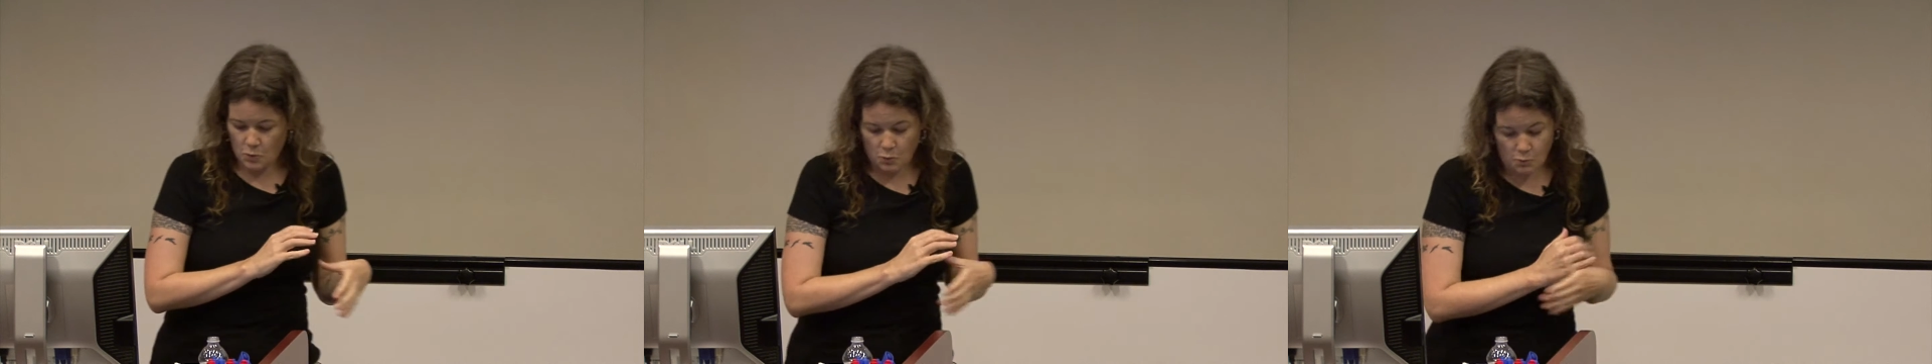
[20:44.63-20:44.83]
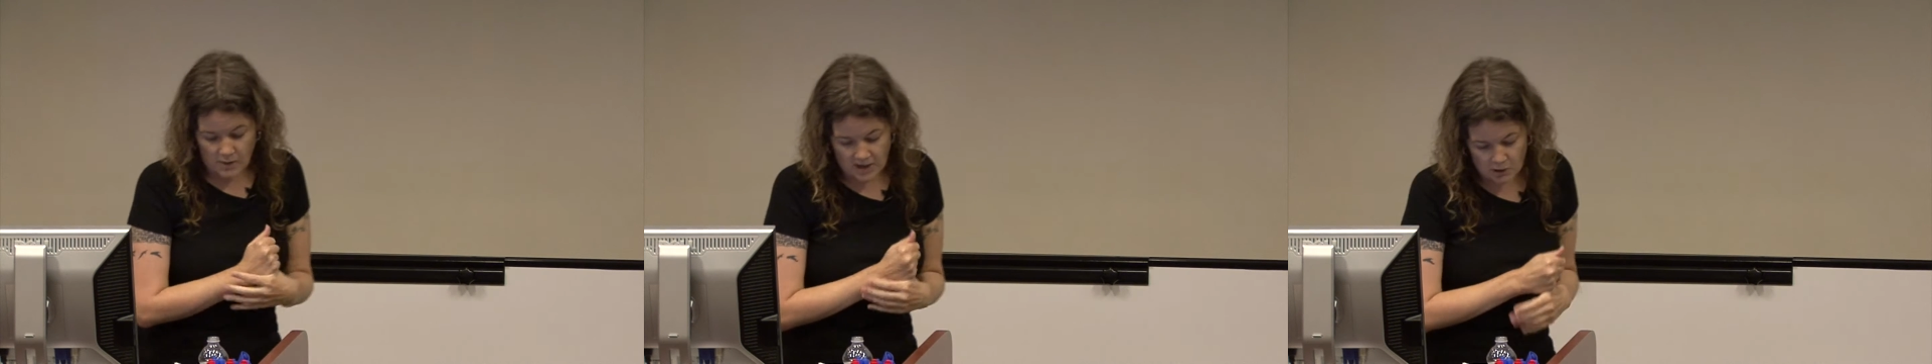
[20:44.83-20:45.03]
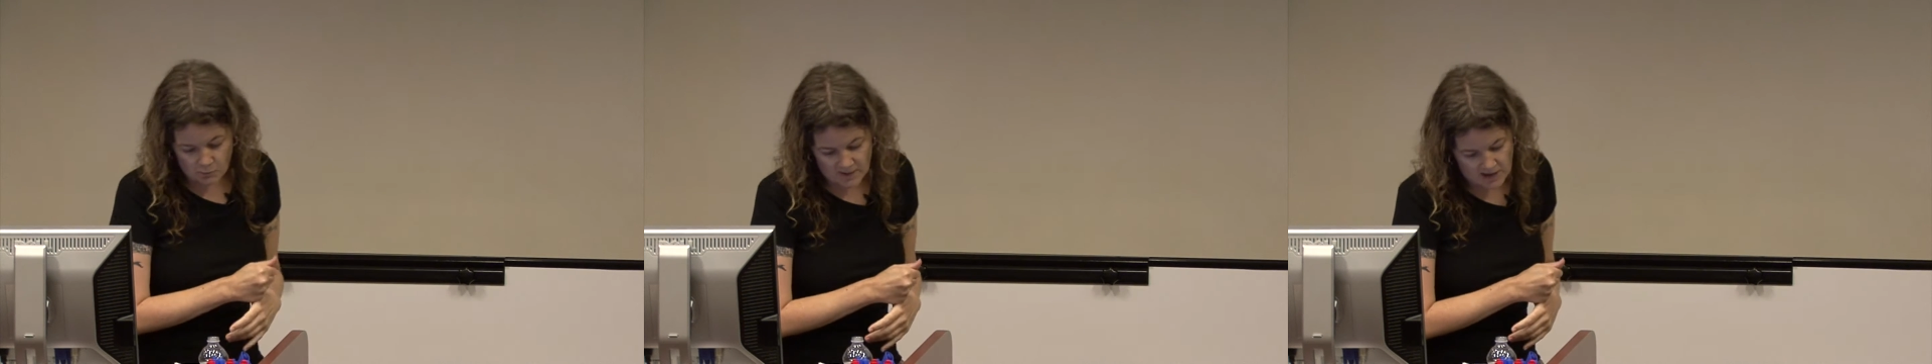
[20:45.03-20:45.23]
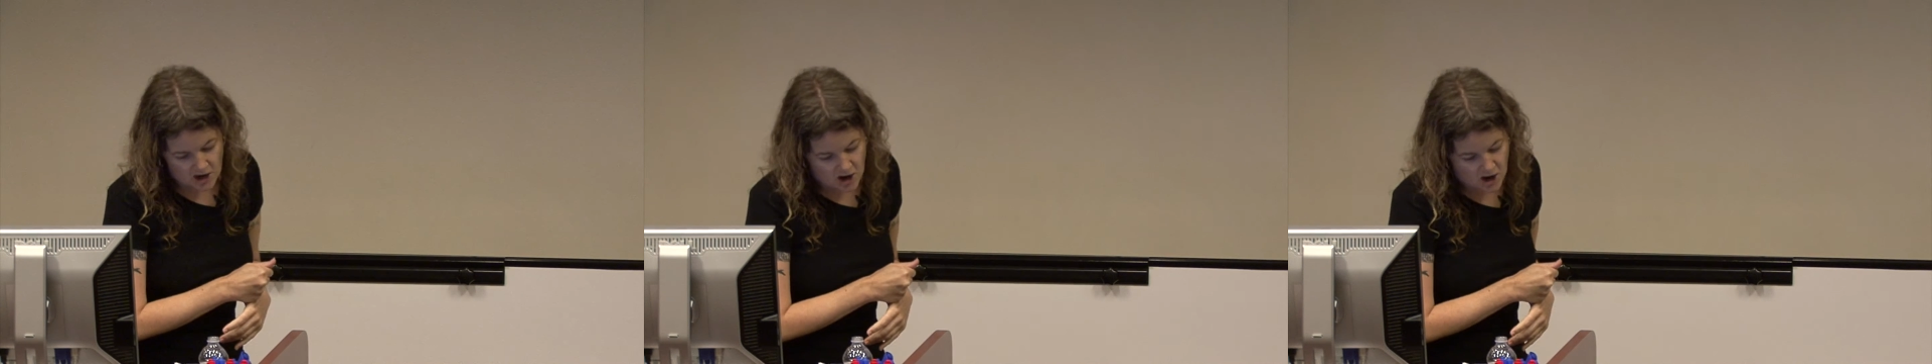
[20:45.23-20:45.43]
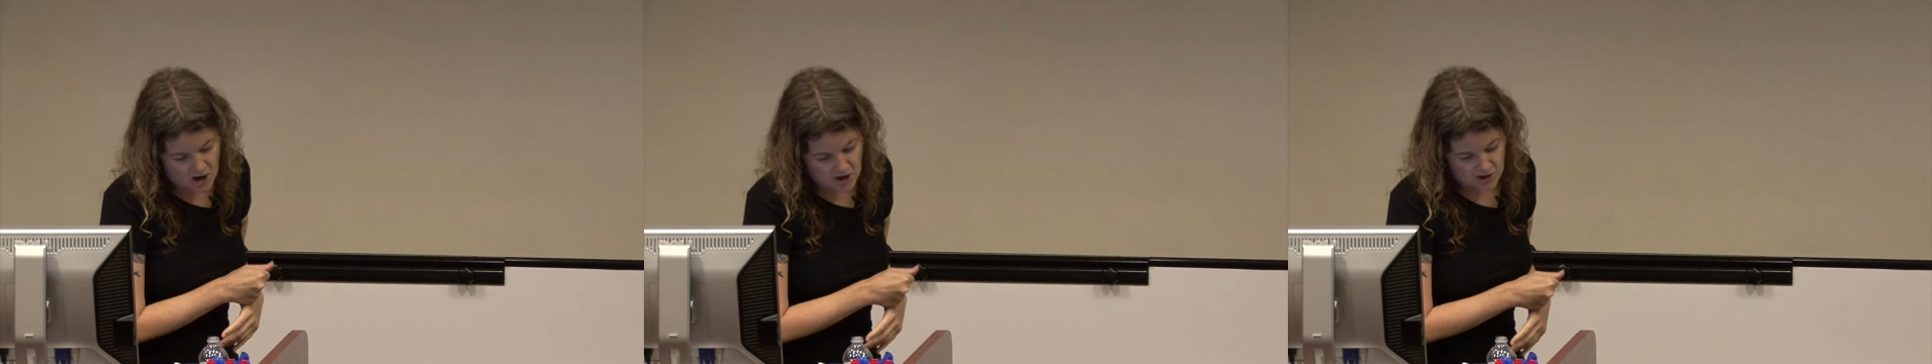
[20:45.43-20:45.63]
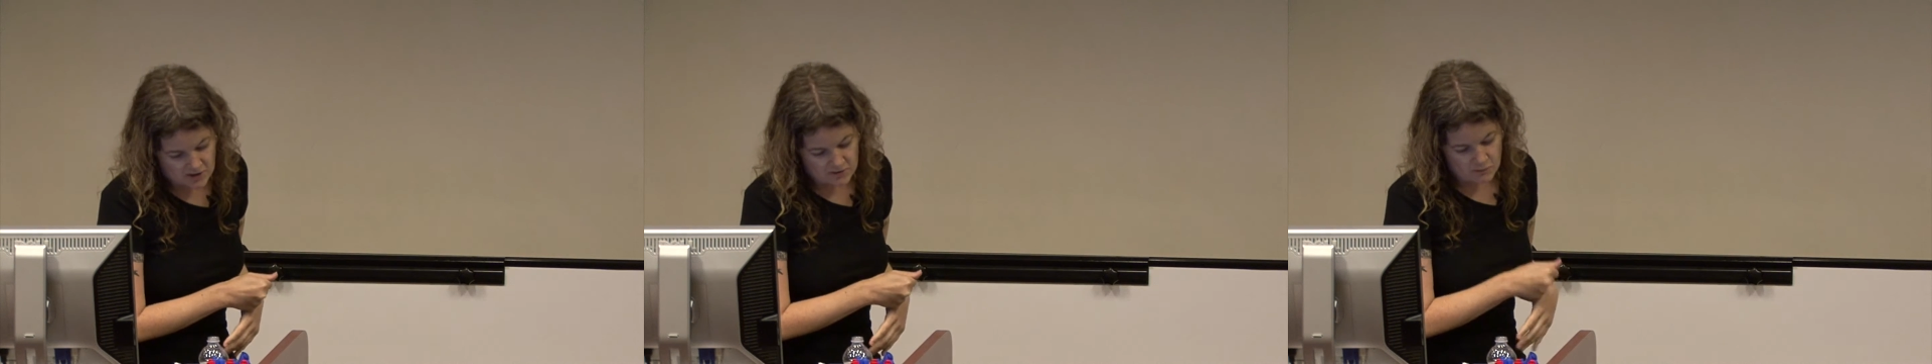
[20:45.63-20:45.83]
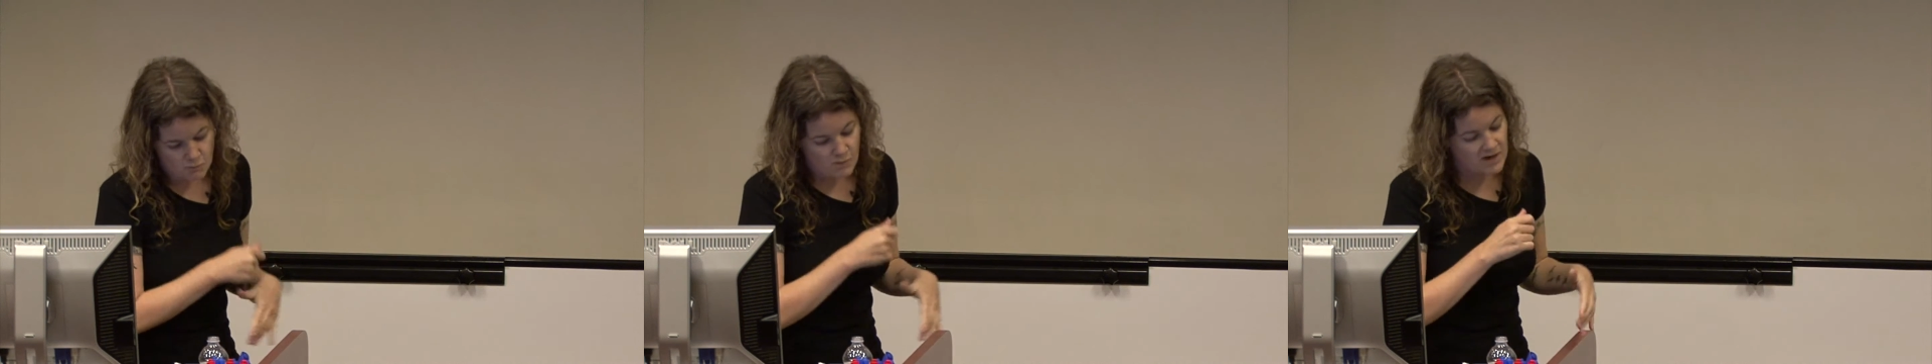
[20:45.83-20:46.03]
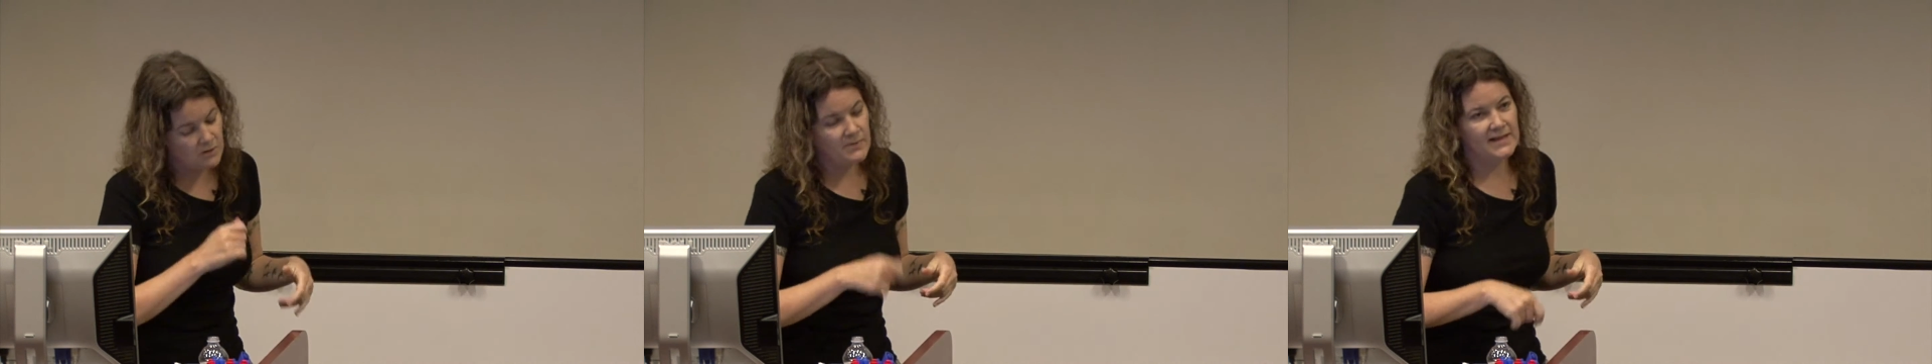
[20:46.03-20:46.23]
where we are,
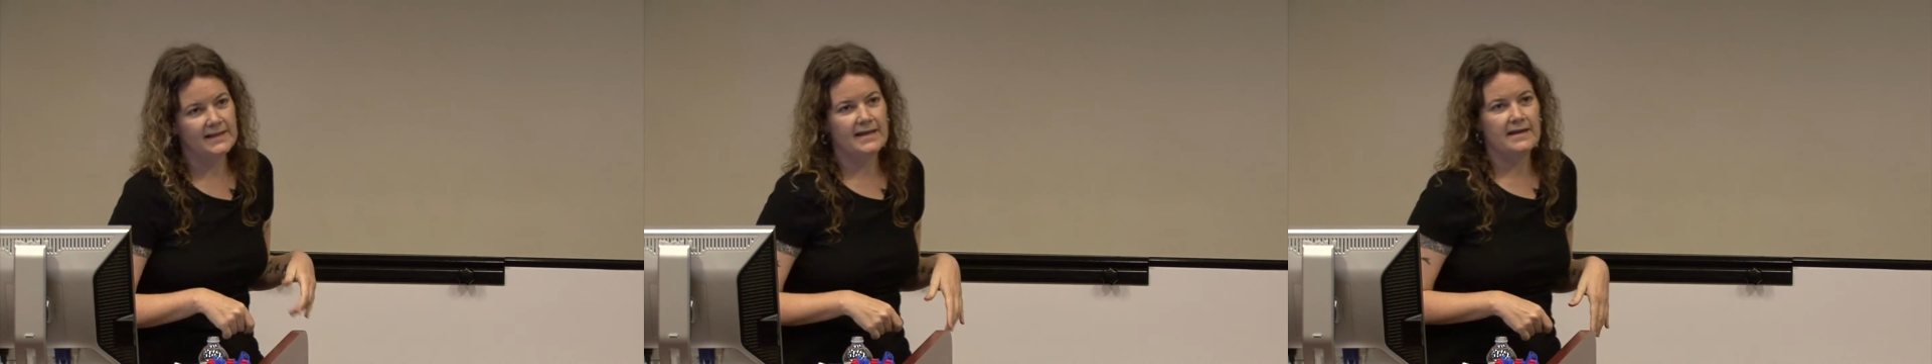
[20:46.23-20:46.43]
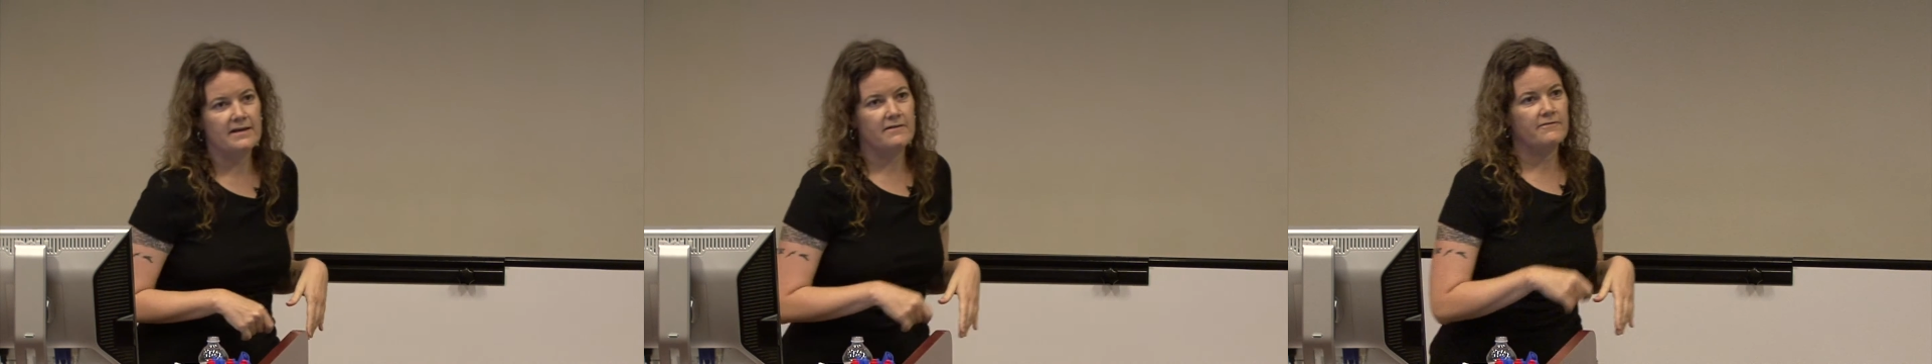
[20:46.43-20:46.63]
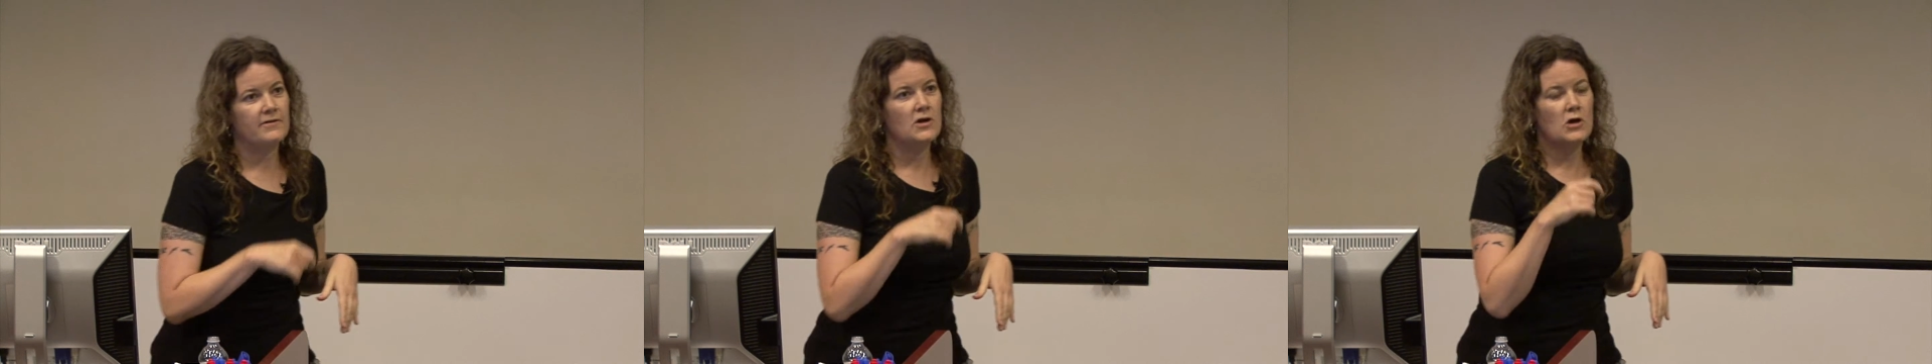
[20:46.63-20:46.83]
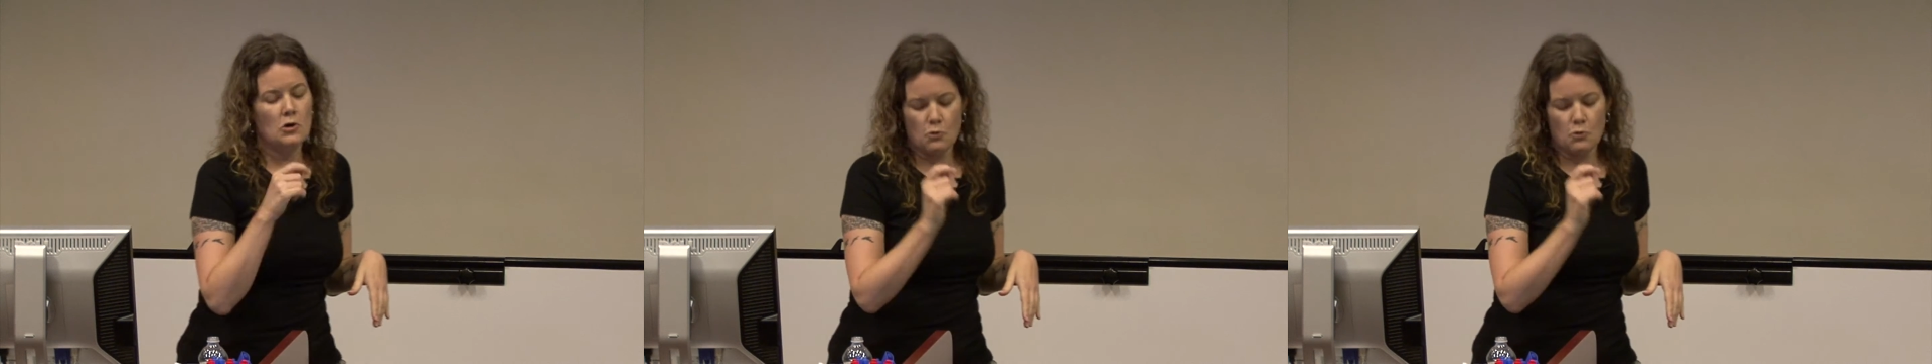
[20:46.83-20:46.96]
where we live,